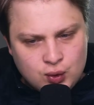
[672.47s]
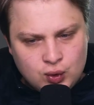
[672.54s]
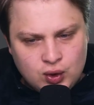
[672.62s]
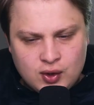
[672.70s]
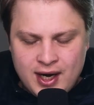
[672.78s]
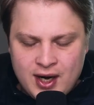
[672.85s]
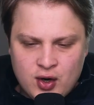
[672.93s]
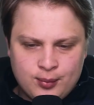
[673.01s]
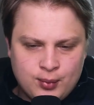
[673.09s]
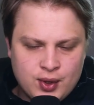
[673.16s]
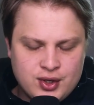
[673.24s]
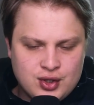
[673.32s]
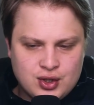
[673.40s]
cooler air
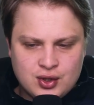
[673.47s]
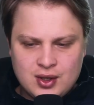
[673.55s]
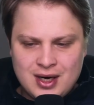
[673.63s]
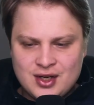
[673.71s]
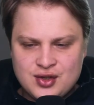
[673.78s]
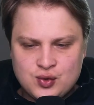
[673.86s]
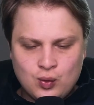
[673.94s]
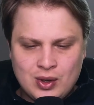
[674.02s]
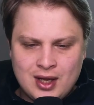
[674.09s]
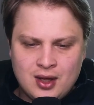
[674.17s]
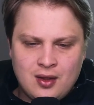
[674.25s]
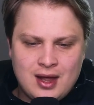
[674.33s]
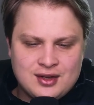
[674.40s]
moisture as
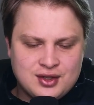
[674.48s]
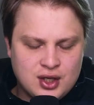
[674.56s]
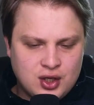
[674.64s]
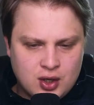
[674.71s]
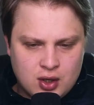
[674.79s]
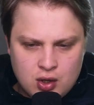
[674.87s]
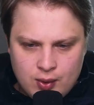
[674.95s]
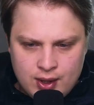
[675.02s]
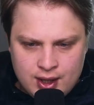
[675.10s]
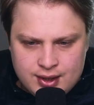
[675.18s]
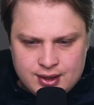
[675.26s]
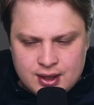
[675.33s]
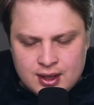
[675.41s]
well as the Euro
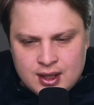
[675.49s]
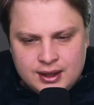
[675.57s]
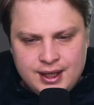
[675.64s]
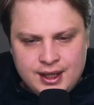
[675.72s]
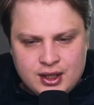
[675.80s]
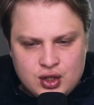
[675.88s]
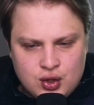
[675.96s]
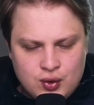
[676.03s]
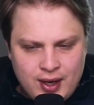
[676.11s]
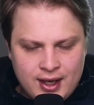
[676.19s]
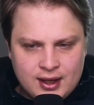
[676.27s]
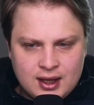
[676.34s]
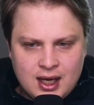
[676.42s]
is, leading to
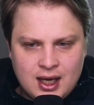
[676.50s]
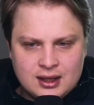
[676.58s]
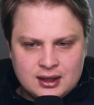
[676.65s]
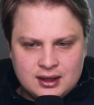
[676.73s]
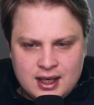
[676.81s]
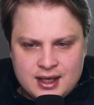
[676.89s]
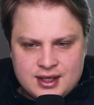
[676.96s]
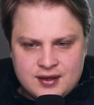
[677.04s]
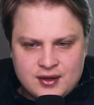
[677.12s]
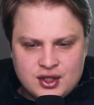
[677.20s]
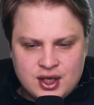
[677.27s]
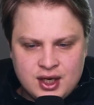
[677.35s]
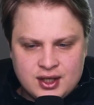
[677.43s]
a lot less of
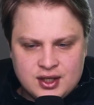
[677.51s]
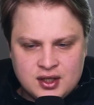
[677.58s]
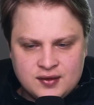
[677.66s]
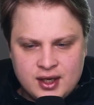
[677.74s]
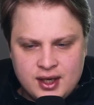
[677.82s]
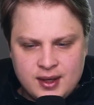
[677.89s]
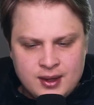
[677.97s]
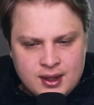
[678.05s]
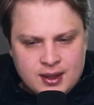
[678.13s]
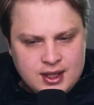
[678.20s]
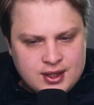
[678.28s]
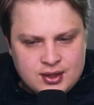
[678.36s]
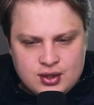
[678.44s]
a chance of a
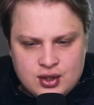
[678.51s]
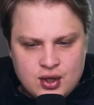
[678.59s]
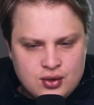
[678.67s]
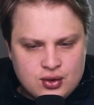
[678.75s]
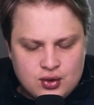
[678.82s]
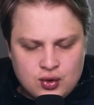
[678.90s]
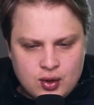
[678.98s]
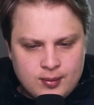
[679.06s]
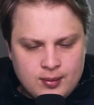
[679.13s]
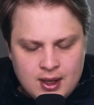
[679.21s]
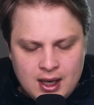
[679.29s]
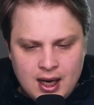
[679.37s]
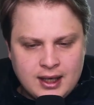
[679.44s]
decent
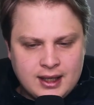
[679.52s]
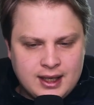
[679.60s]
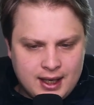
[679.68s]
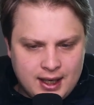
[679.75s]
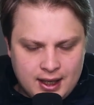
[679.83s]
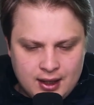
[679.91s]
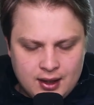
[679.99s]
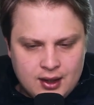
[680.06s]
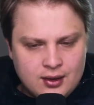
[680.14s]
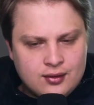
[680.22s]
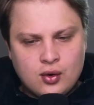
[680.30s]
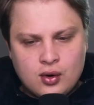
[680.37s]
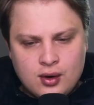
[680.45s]
snowstorm again
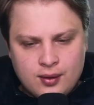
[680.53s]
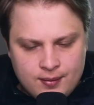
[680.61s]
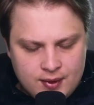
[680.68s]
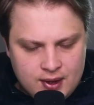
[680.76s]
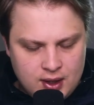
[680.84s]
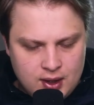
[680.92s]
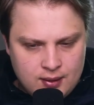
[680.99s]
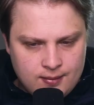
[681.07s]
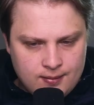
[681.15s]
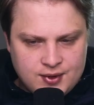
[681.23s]
for the